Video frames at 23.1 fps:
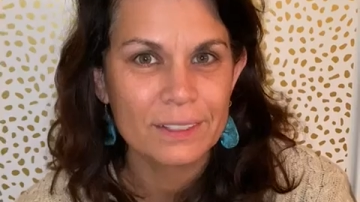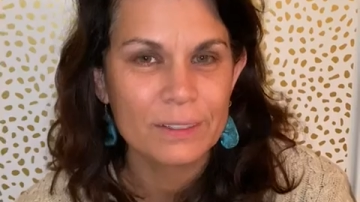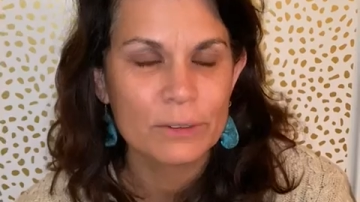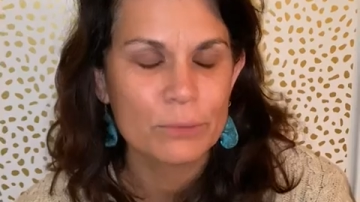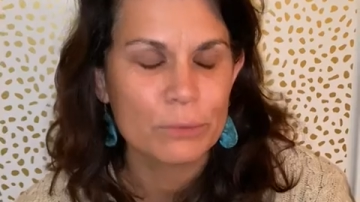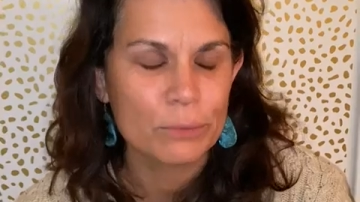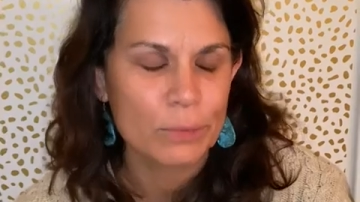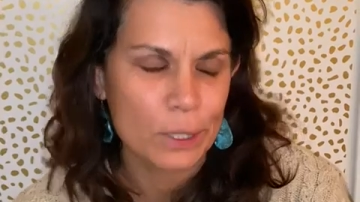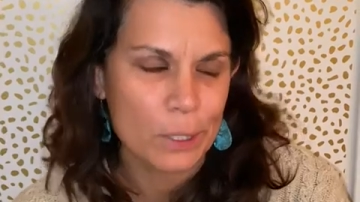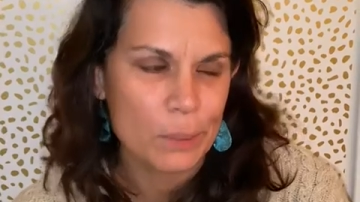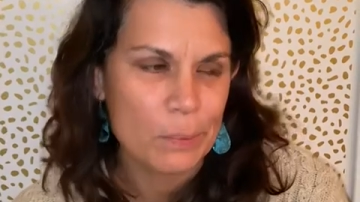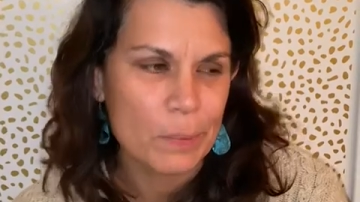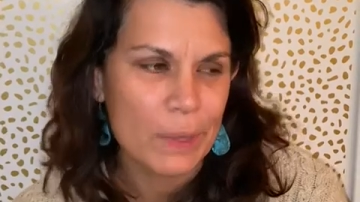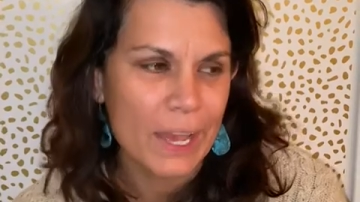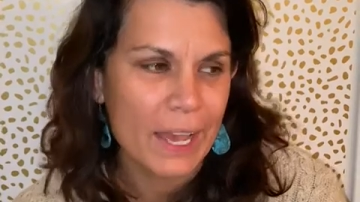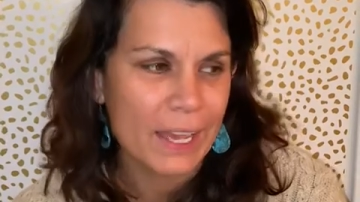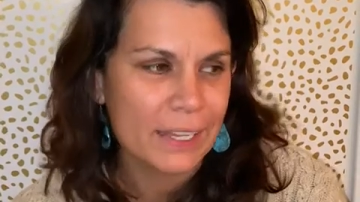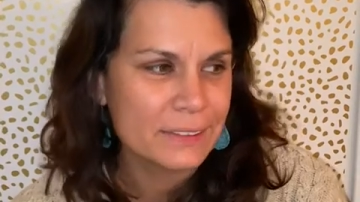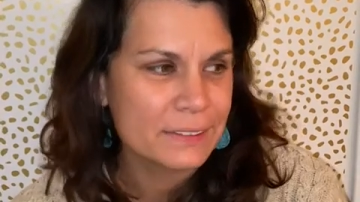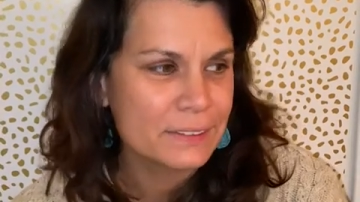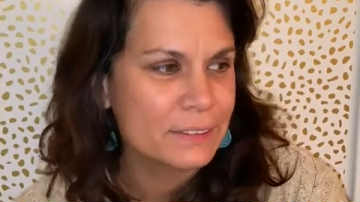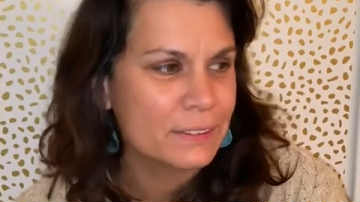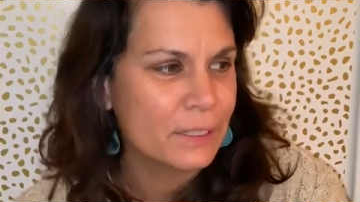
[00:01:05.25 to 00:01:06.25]
real
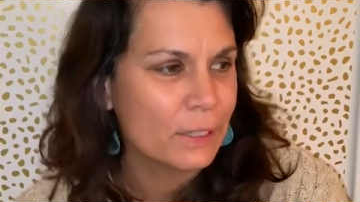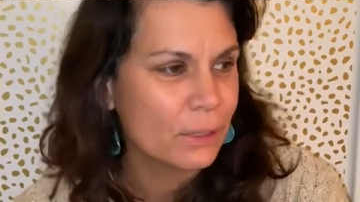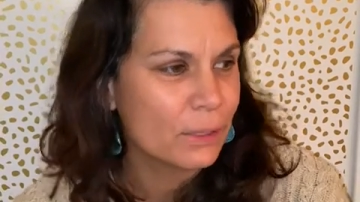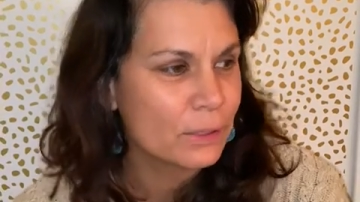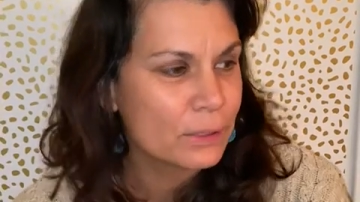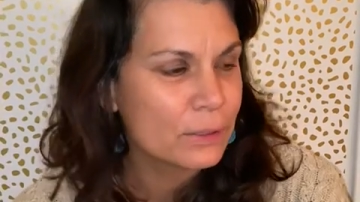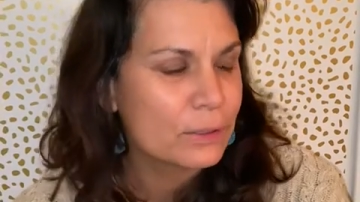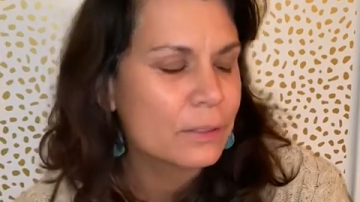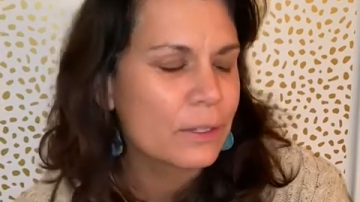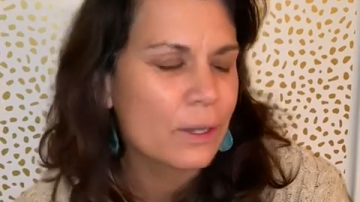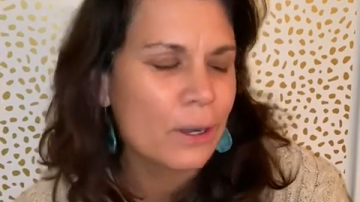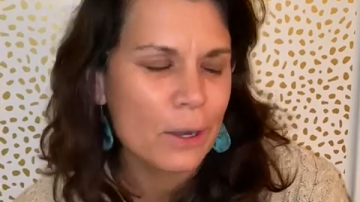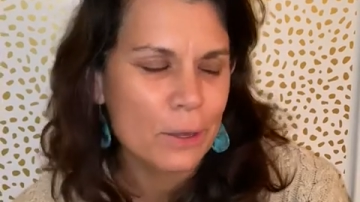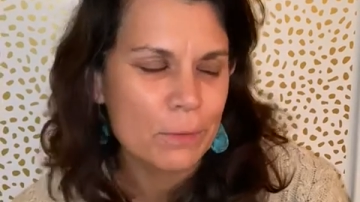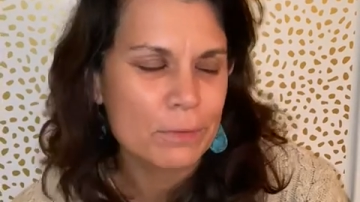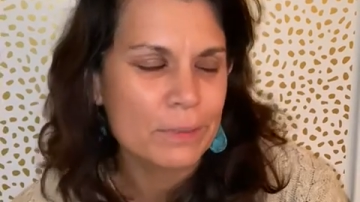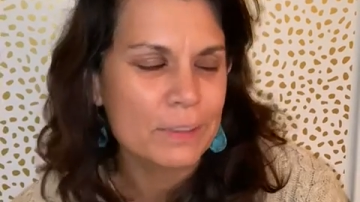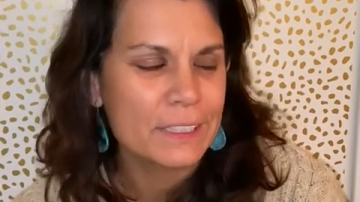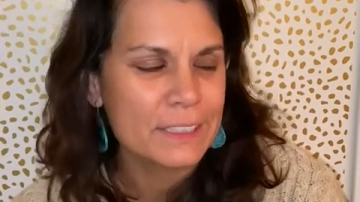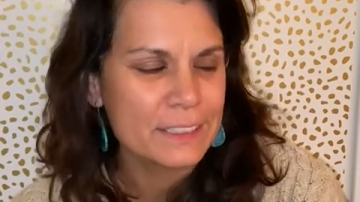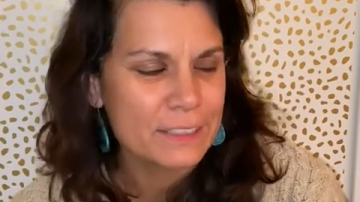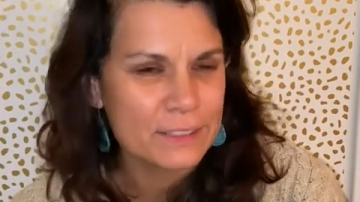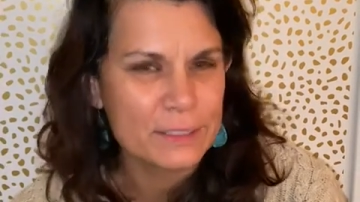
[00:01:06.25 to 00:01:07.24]
bad, so
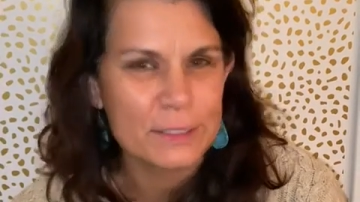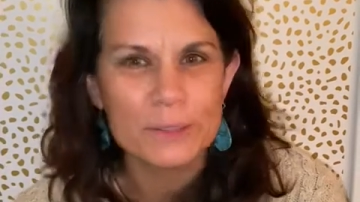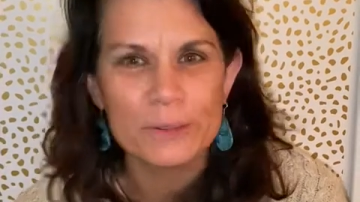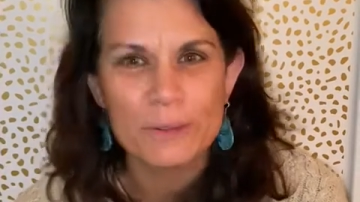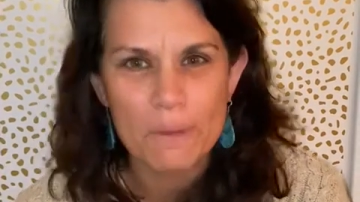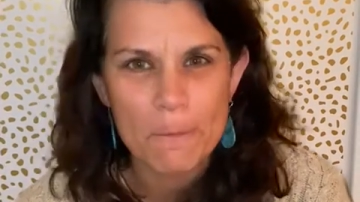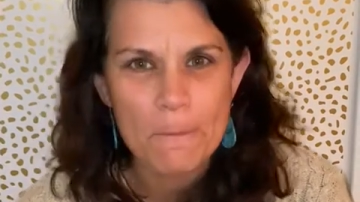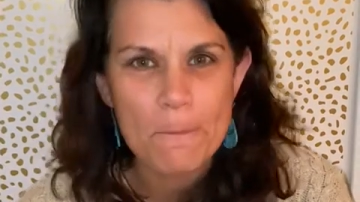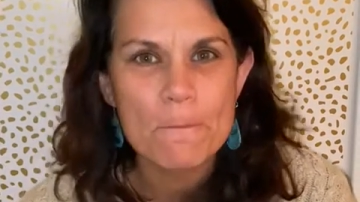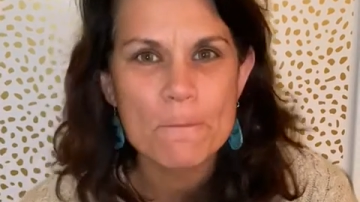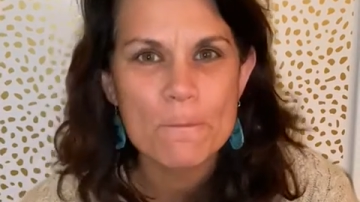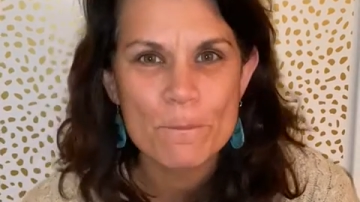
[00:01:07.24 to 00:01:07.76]
hopefully soon.